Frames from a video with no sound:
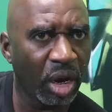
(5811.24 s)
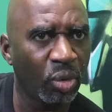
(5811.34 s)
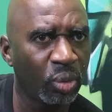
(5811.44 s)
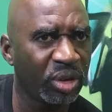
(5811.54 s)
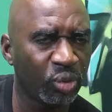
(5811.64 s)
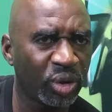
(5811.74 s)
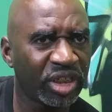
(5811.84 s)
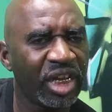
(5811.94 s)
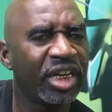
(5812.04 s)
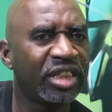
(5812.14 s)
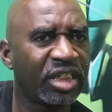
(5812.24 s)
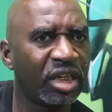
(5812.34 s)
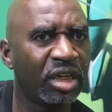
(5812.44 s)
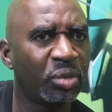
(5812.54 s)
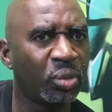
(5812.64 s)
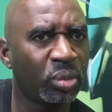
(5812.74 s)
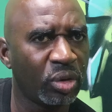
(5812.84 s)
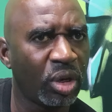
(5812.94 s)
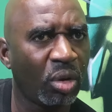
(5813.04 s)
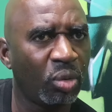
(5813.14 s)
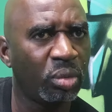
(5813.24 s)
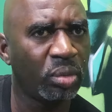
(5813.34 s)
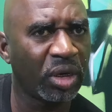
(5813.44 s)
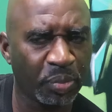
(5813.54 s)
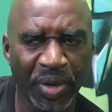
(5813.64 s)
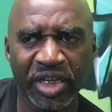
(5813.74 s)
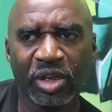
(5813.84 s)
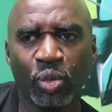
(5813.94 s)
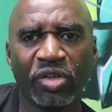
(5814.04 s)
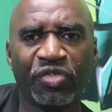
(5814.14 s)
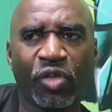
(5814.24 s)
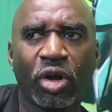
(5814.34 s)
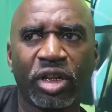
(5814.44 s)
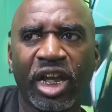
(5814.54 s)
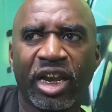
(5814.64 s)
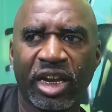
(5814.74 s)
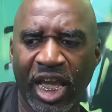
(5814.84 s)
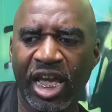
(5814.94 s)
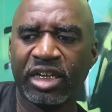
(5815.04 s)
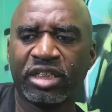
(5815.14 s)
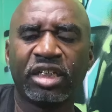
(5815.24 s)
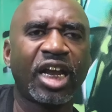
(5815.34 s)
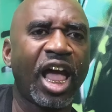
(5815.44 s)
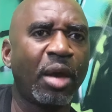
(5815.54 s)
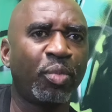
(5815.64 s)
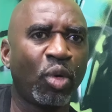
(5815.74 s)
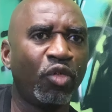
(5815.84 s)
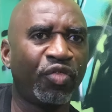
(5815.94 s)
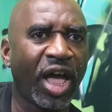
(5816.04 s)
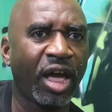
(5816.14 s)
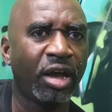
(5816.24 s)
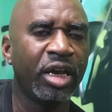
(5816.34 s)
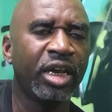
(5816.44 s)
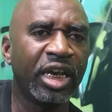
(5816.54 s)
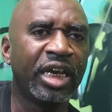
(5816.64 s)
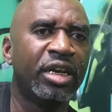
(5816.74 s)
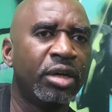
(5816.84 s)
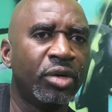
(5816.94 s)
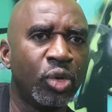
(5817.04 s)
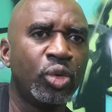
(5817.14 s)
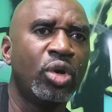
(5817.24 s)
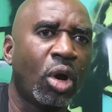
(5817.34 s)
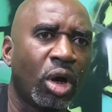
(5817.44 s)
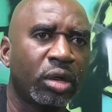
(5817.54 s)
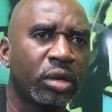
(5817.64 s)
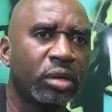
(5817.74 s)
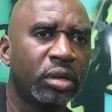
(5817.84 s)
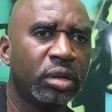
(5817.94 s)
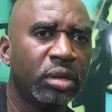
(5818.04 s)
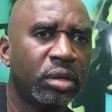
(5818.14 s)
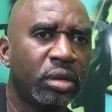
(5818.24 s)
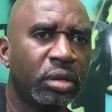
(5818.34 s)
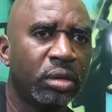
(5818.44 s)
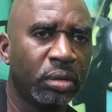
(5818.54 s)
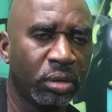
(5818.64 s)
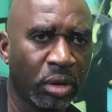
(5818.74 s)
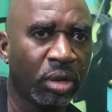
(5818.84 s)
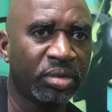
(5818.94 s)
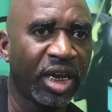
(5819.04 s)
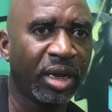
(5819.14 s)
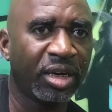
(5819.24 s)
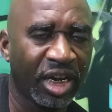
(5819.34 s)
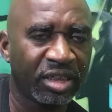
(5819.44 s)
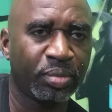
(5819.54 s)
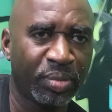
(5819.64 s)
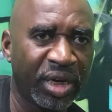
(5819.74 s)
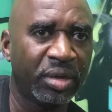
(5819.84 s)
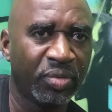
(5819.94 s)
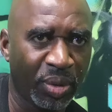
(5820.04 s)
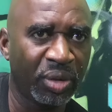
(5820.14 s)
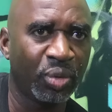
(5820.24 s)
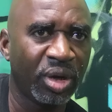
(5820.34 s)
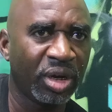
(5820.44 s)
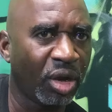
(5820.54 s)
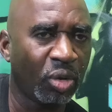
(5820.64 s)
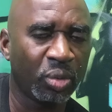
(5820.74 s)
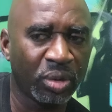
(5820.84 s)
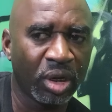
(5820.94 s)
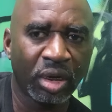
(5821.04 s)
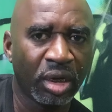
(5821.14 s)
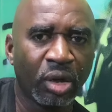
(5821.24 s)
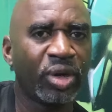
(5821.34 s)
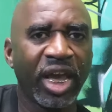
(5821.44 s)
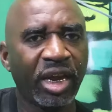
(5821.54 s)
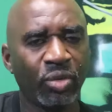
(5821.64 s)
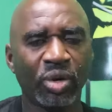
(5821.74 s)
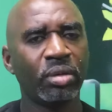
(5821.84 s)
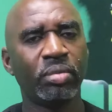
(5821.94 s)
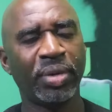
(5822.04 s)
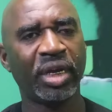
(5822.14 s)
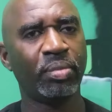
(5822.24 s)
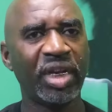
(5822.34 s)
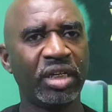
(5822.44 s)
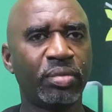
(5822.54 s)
you know, with, which any son, you know, especially with a father that had such a high profile in New York. You know what I'm saying? Let's be be real. Yo, your daddy wasn't Big